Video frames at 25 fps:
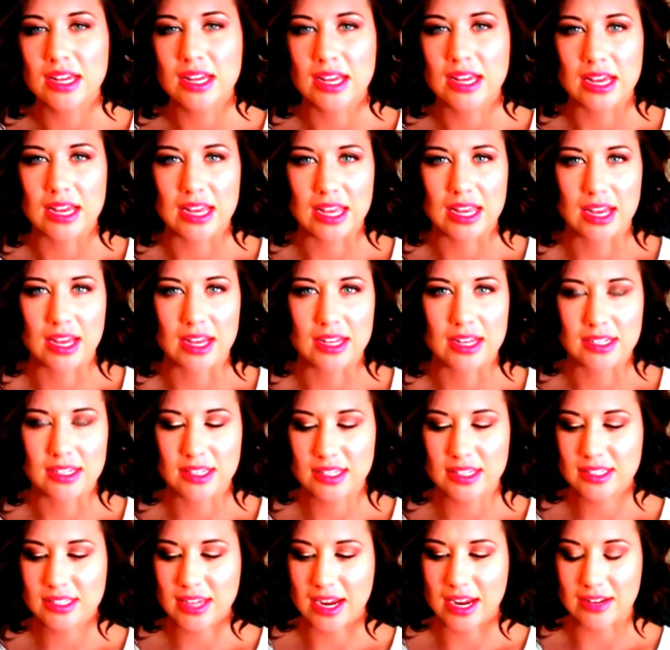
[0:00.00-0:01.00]
And this
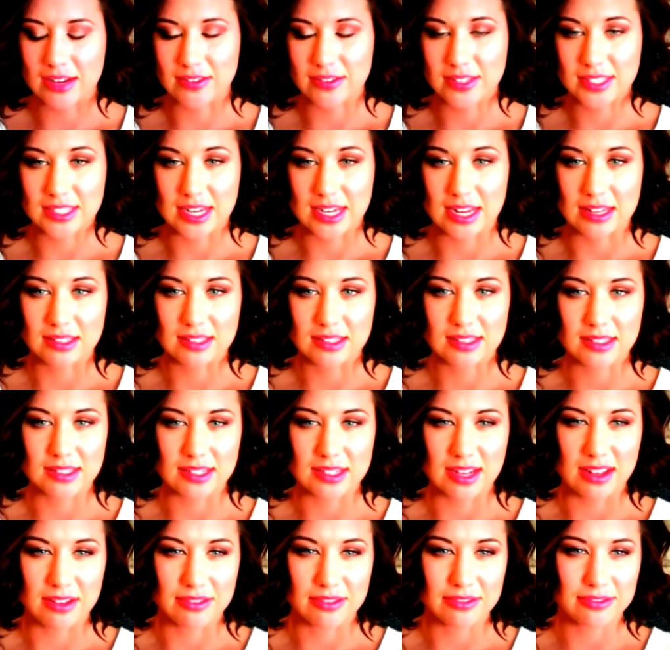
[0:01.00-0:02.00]
kind of stays
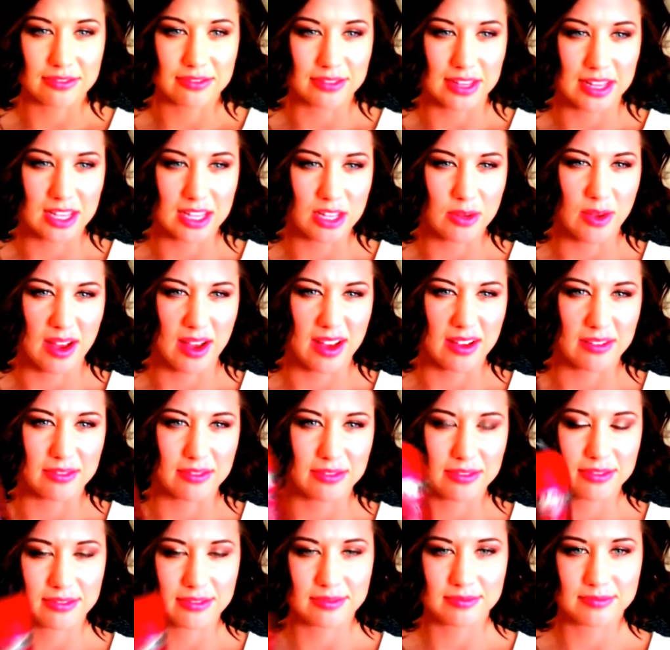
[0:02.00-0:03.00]
stiff, like you have
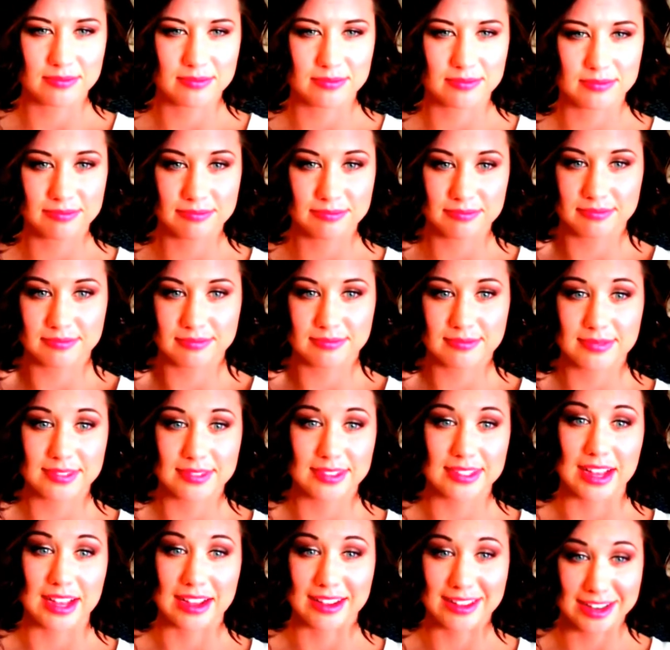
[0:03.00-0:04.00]

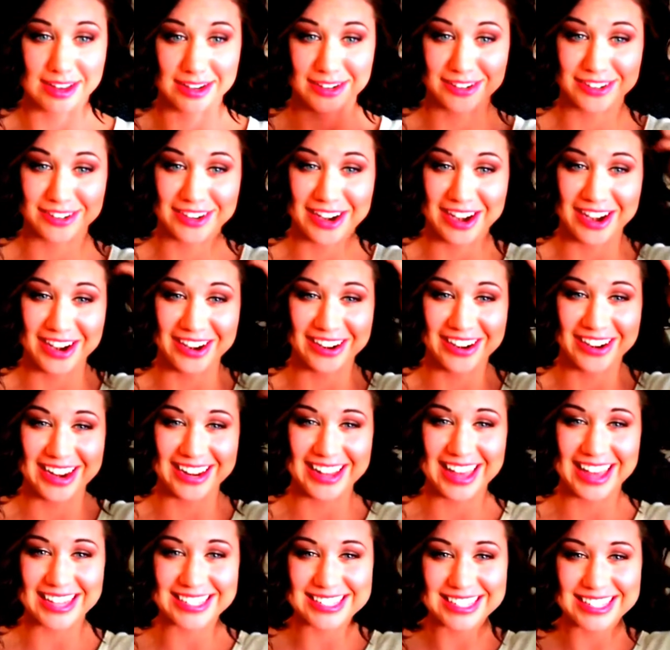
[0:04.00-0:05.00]
gunk in your hair, I
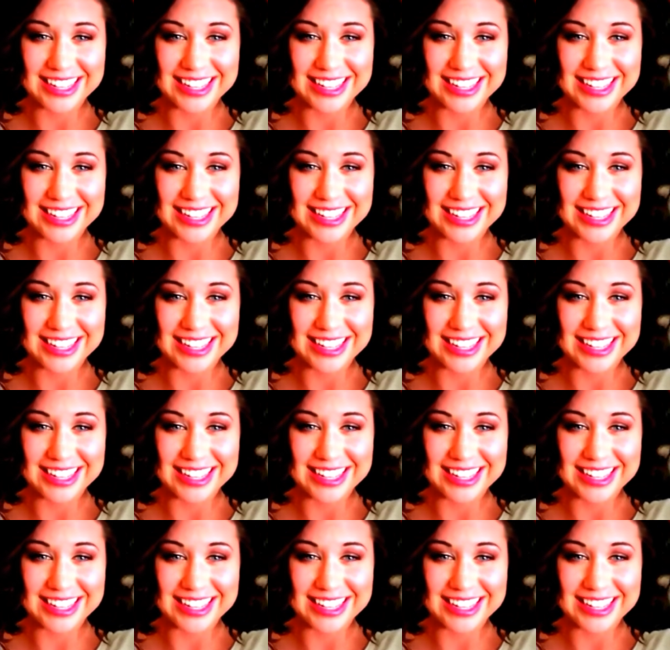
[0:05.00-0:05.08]
guess.